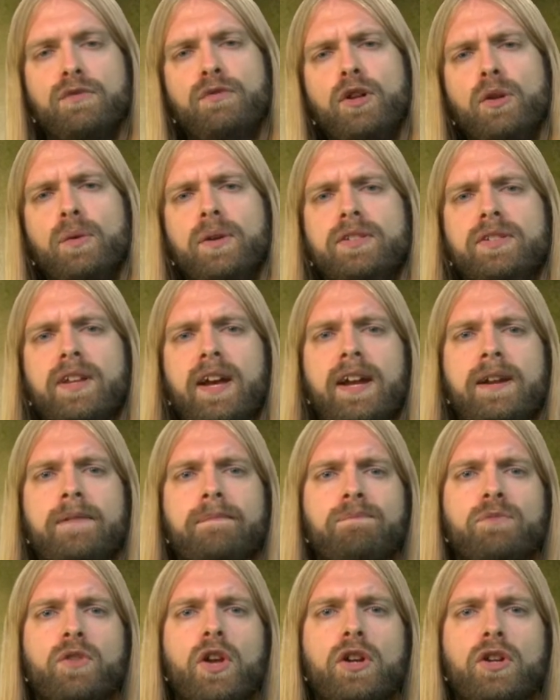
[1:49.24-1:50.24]
The following
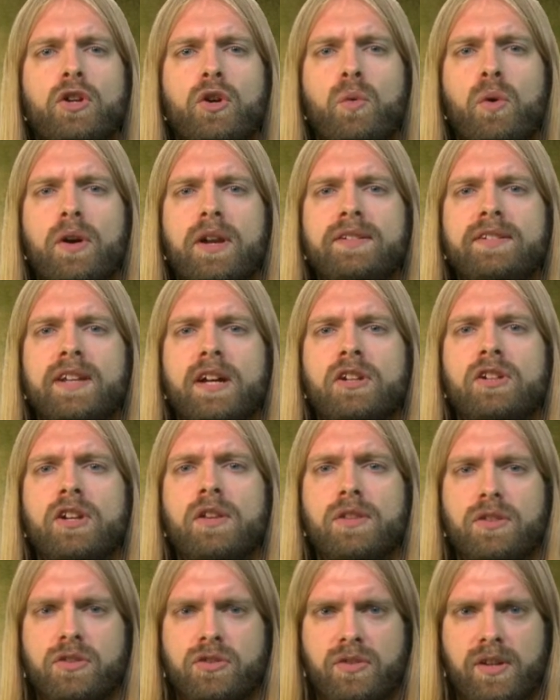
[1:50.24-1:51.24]
day, you're walking down
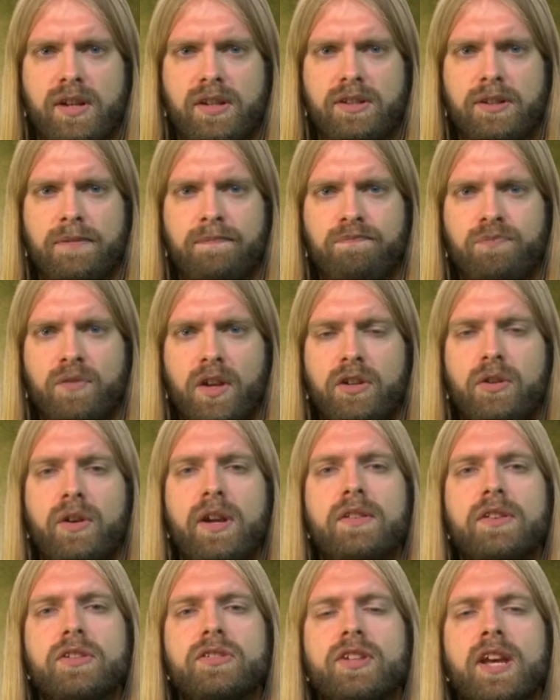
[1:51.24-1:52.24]
another street and
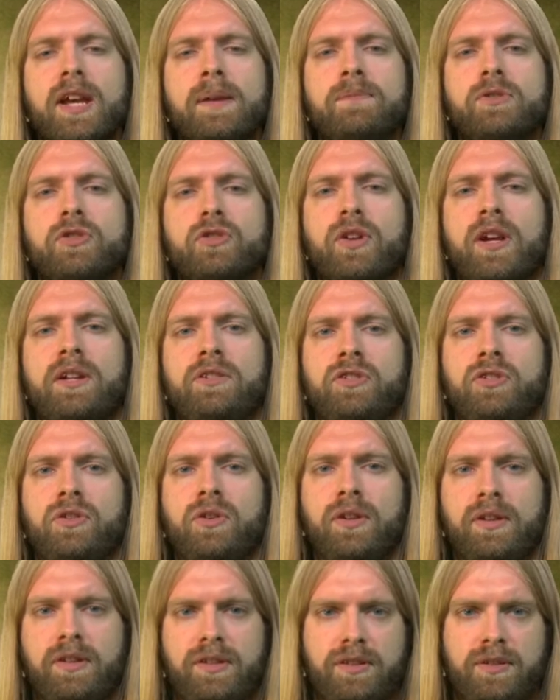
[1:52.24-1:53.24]
you hear the same strange
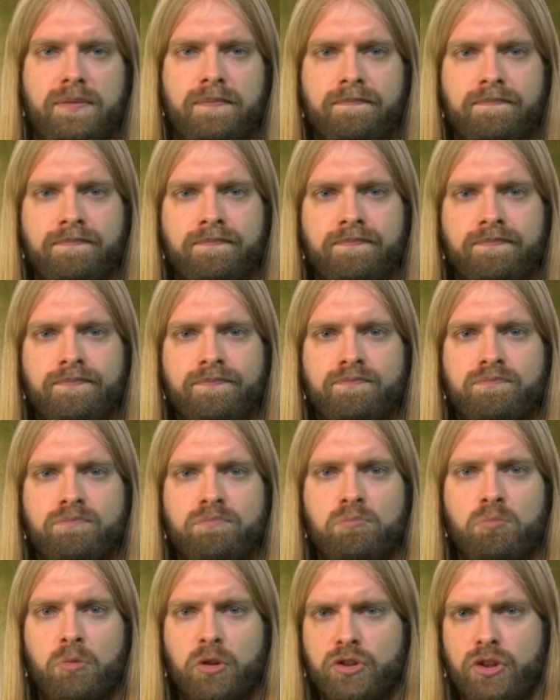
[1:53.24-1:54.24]
noise.
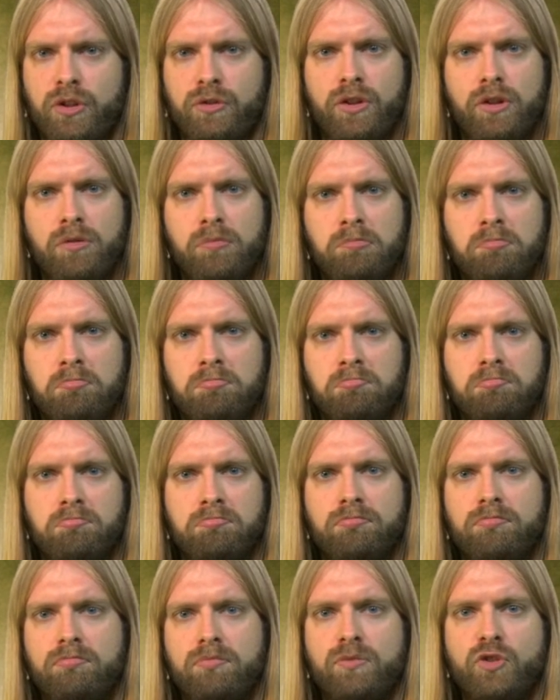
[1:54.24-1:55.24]
What do?
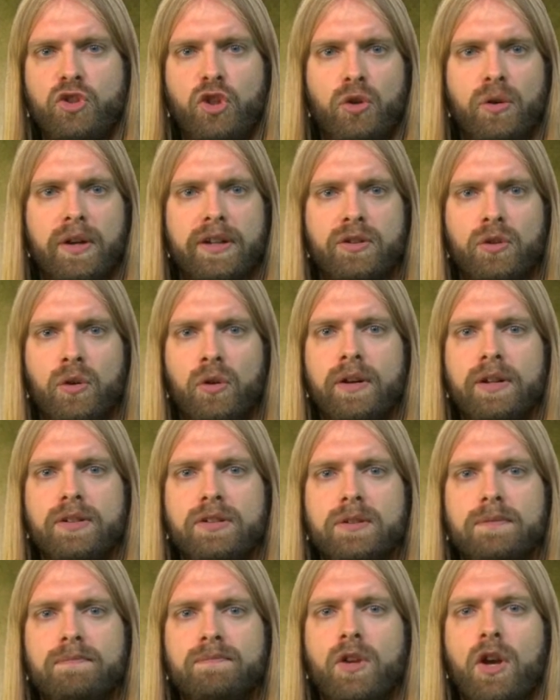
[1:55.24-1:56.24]
Do you ignore
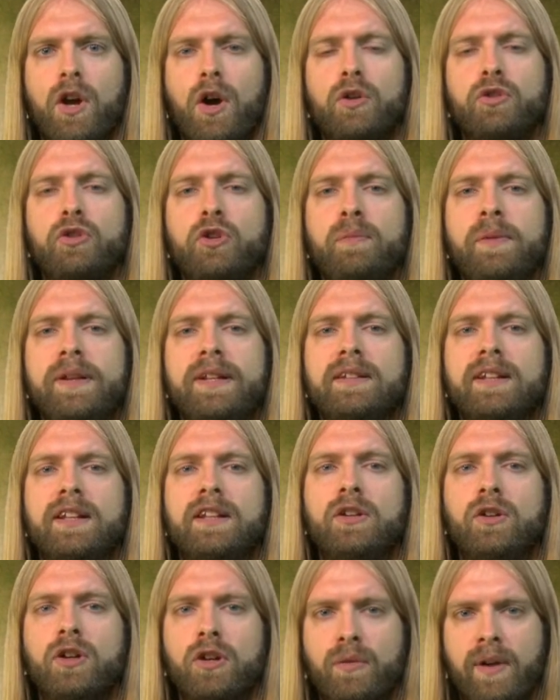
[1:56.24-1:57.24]
it, or do you
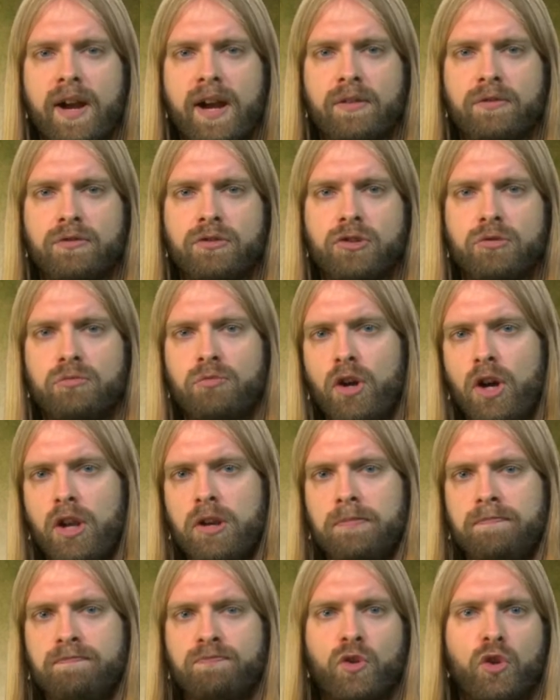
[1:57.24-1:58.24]
immediately look around,
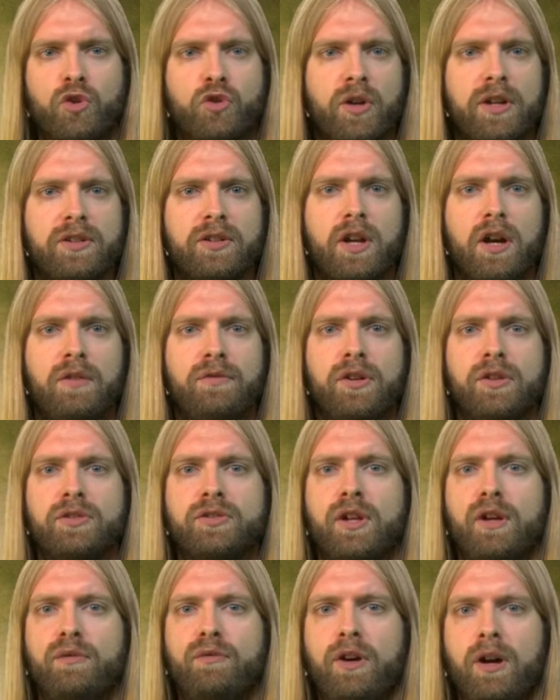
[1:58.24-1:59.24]
run, or try to cover
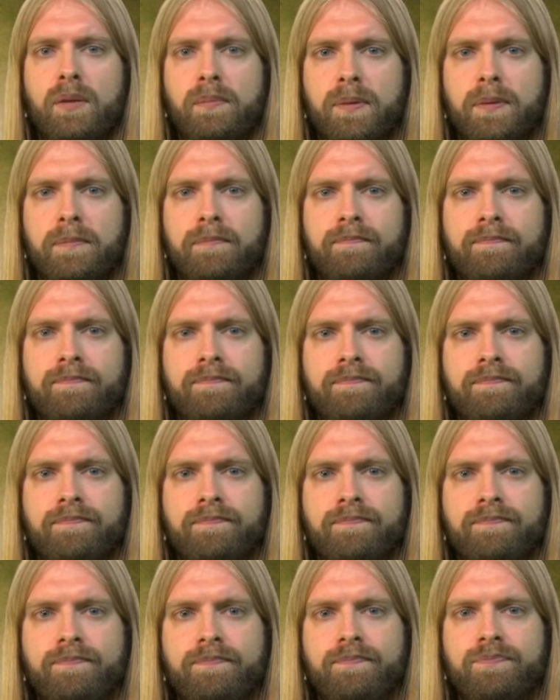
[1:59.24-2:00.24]
yourself up?
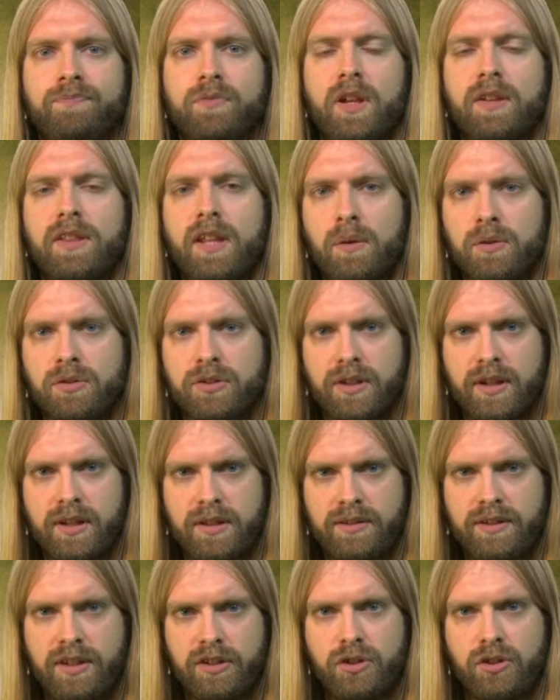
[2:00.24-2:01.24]
That was a
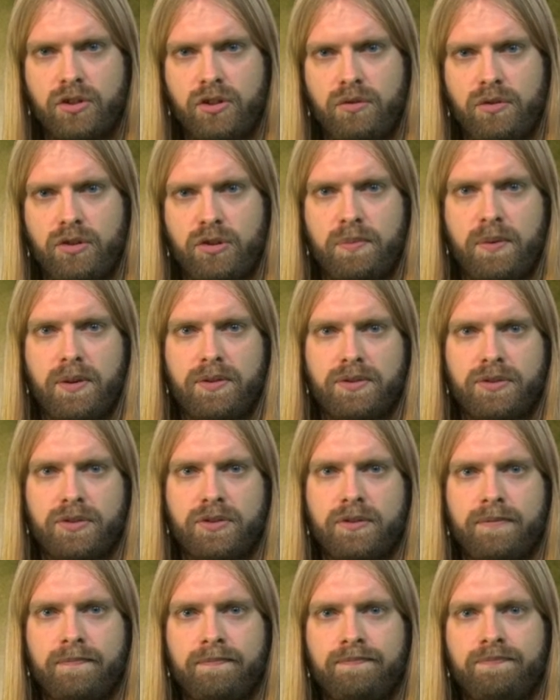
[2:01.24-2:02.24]
conditioned
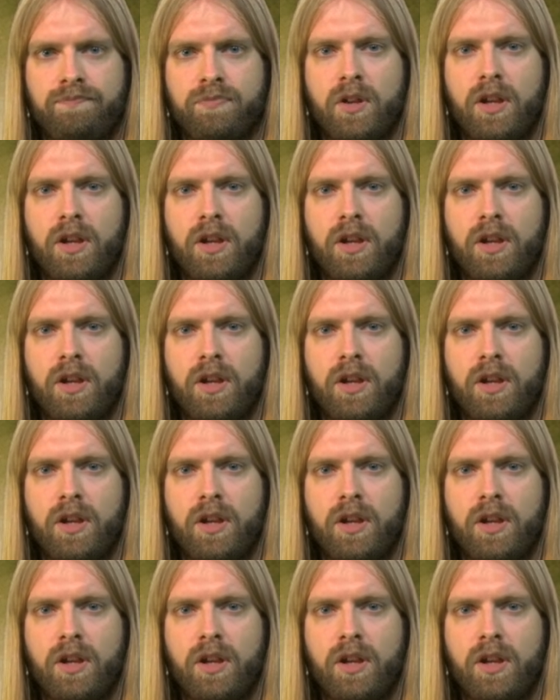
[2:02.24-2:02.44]
response.